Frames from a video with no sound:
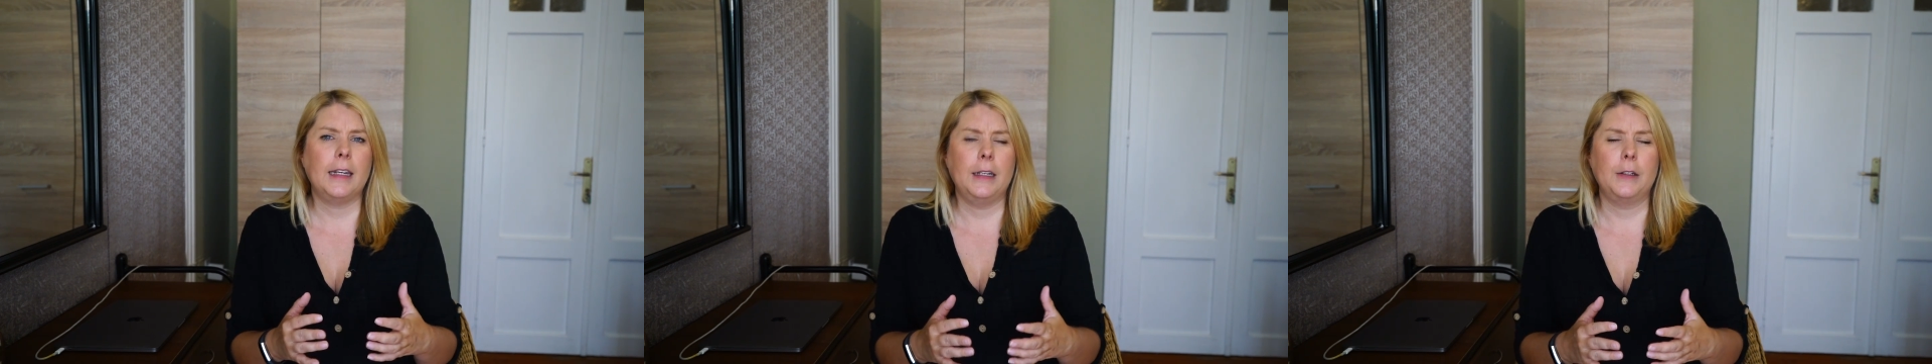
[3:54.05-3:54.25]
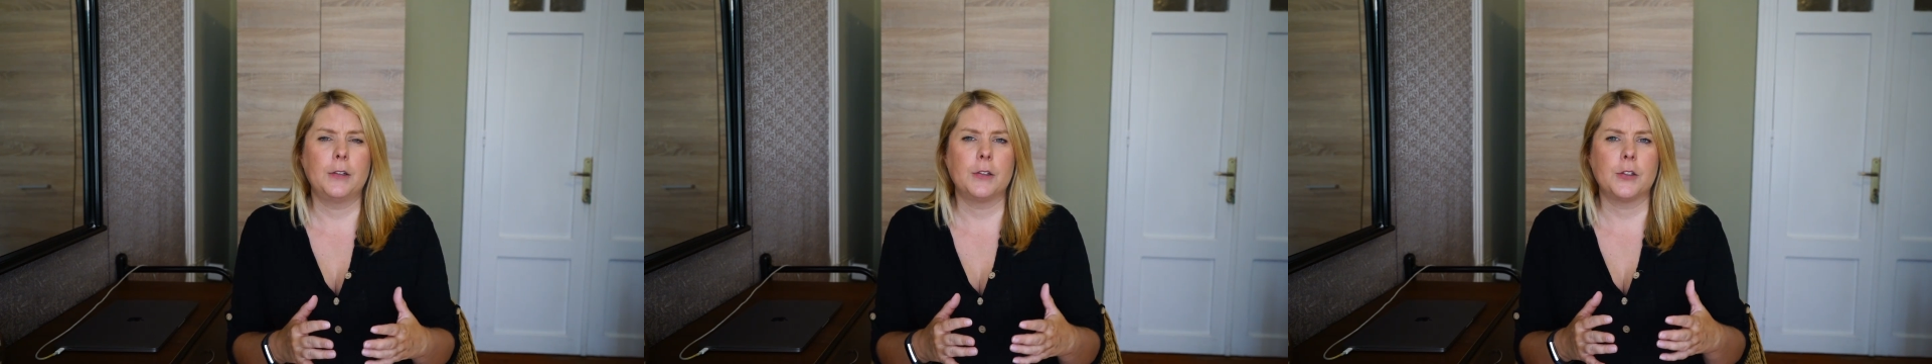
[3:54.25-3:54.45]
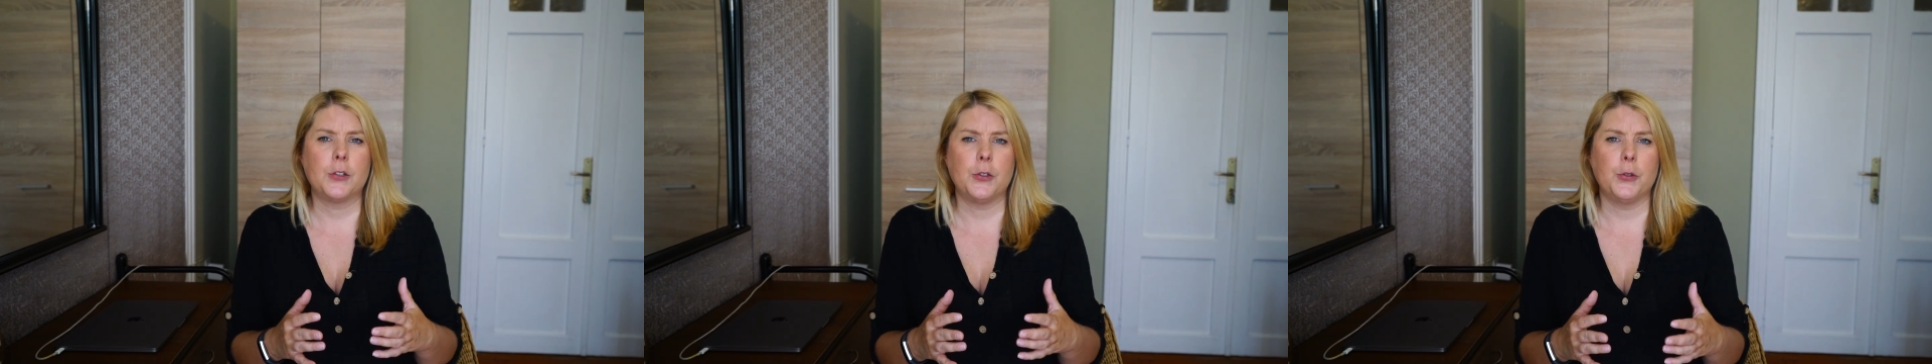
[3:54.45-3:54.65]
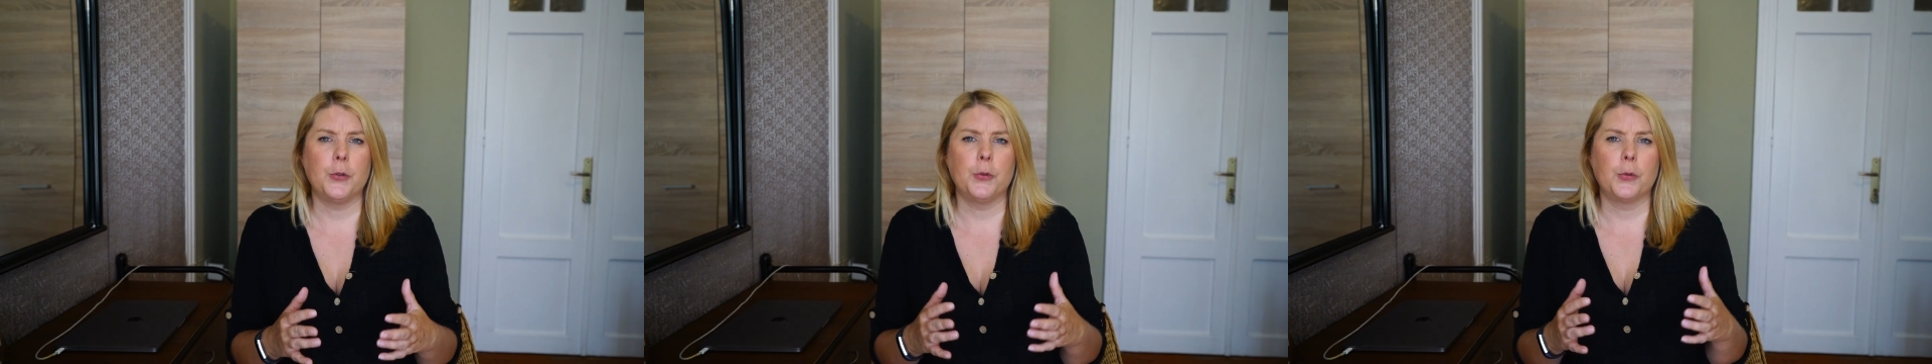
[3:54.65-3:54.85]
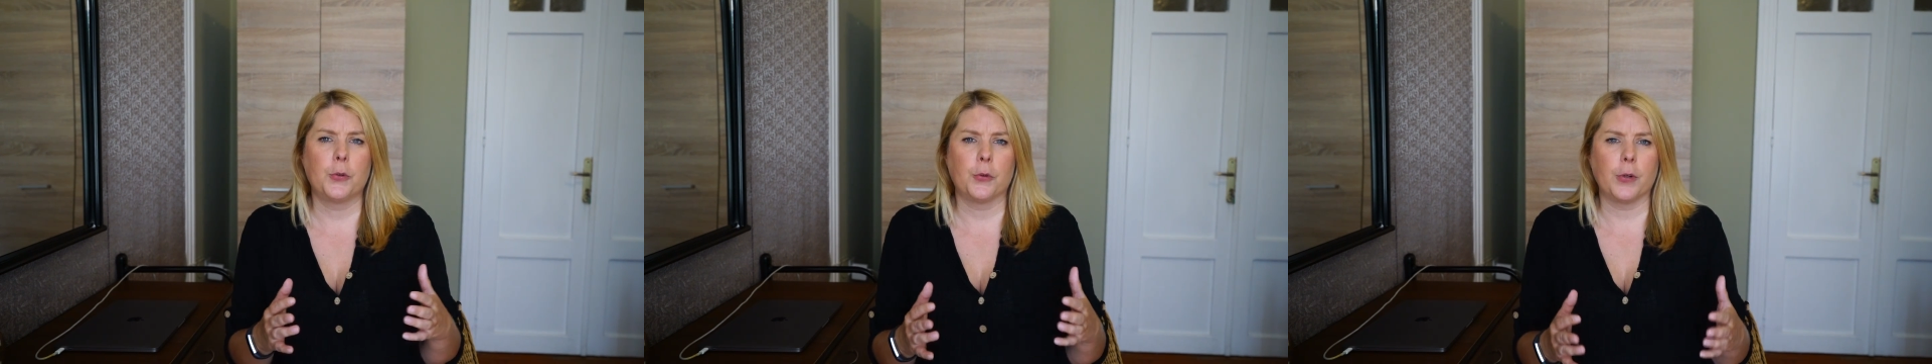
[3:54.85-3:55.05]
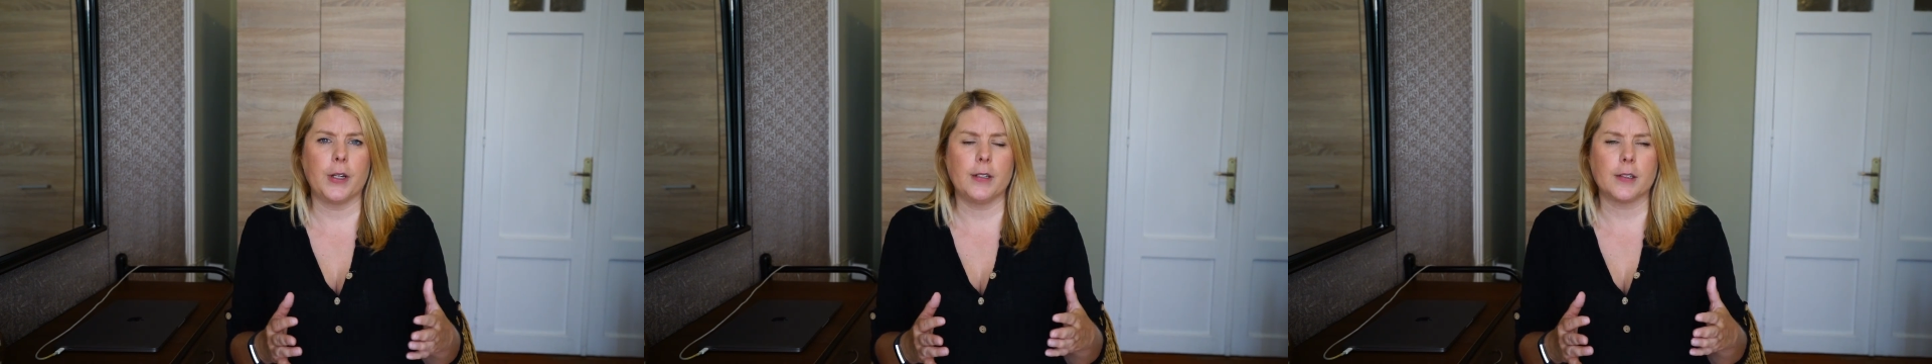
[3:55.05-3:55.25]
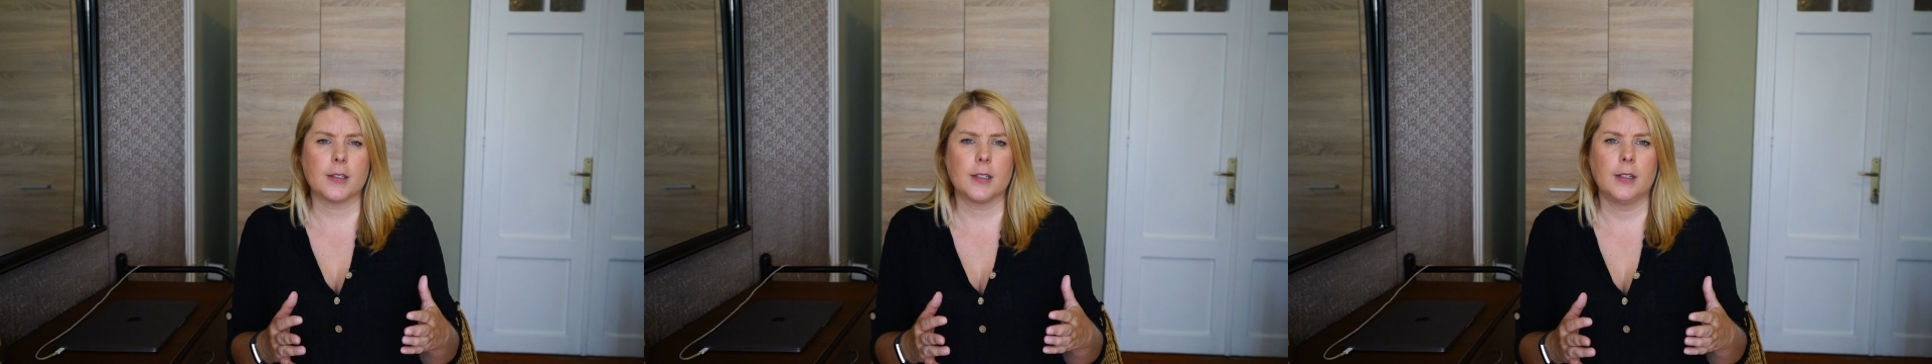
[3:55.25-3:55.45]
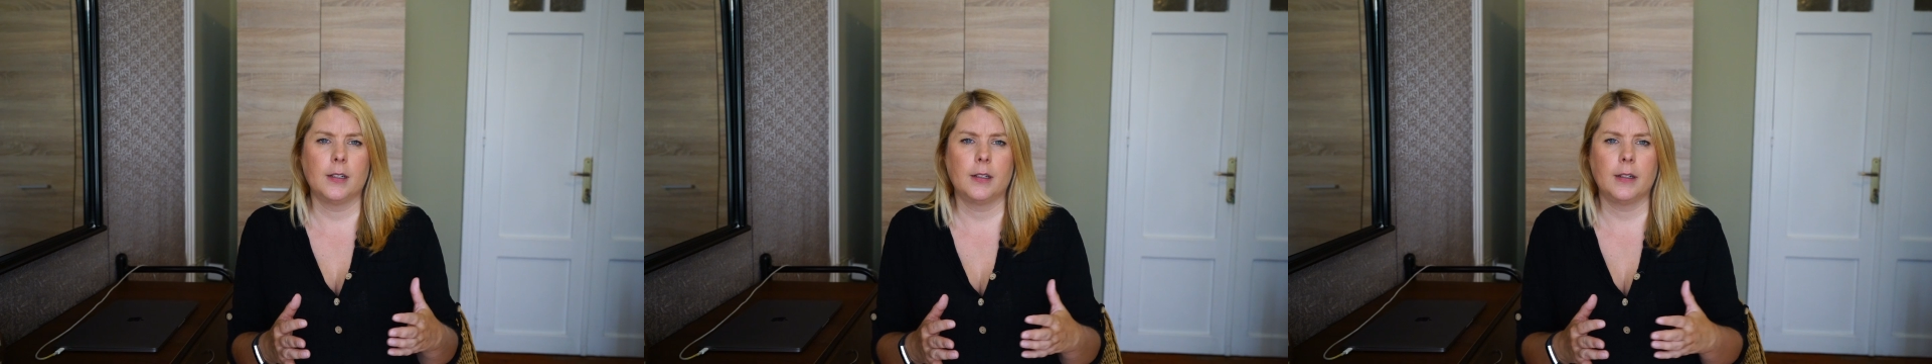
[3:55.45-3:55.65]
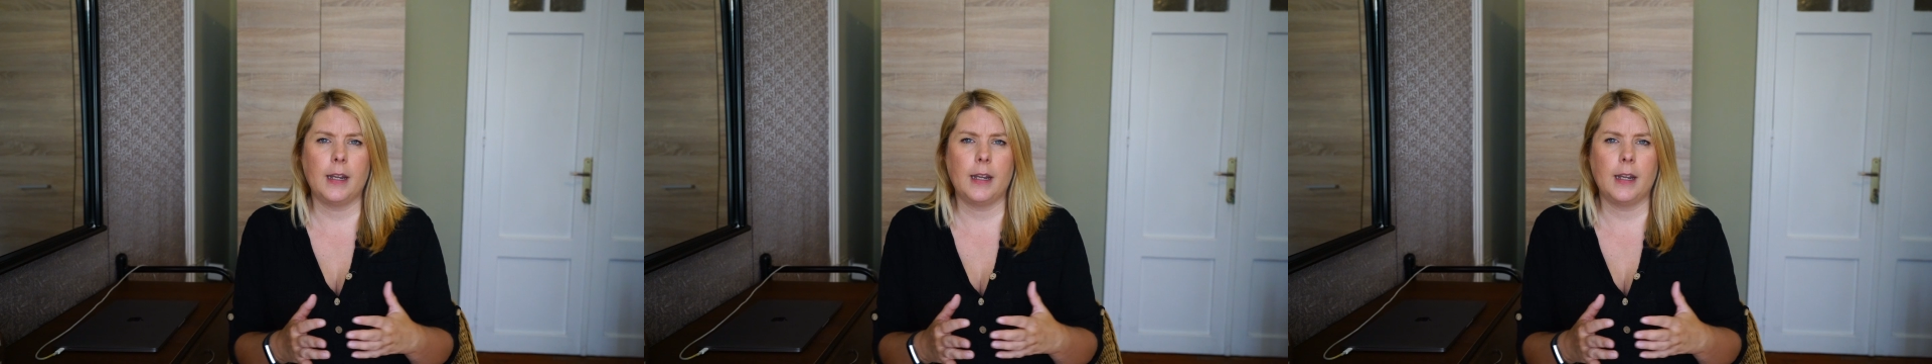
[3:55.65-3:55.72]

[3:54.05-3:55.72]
into Greece.